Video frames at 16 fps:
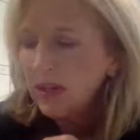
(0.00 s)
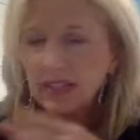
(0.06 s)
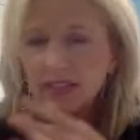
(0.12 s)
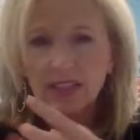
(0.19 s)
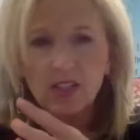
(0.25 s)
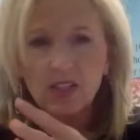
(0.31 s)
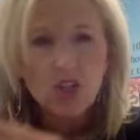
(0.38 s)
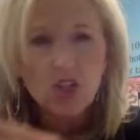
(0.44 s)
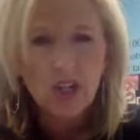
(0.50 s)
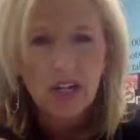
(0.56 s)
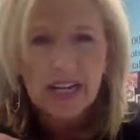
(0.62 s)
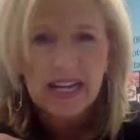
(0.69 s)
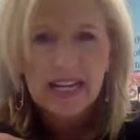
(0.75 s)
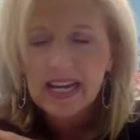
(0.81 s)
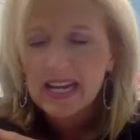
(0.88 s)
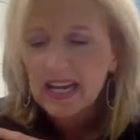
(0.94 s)
it's
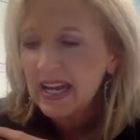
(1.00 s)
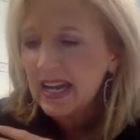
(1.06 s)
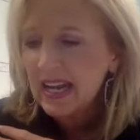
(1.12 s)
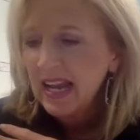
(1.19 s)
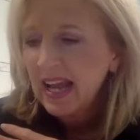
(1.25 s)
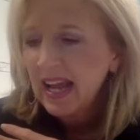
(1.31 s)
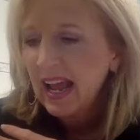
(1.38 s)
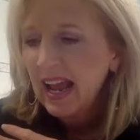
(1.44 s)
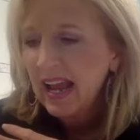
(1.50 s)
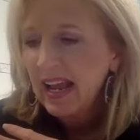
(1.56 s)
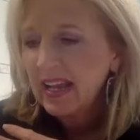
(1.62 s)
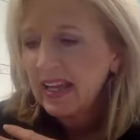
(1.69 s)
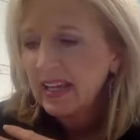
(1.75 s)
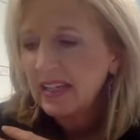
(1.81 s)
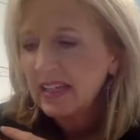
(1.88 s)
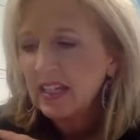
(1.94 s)
intriguing,
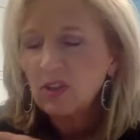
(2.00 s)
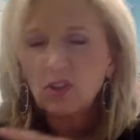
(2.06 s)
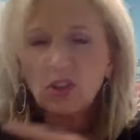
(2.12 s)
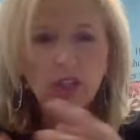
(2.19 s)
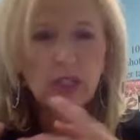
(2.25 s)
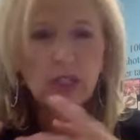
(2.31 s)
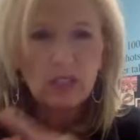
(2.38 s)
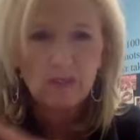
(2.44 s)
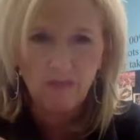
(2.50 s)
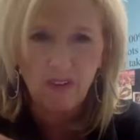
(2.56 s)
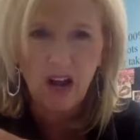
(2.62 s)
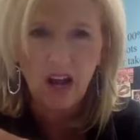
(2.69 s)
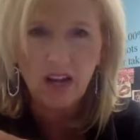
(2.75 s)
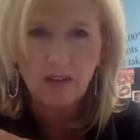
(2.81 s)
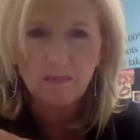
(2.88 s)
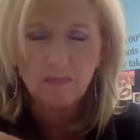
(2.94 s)
and it looks
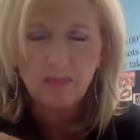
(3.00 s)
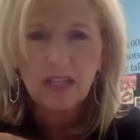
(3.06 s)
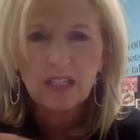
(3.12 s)
fun.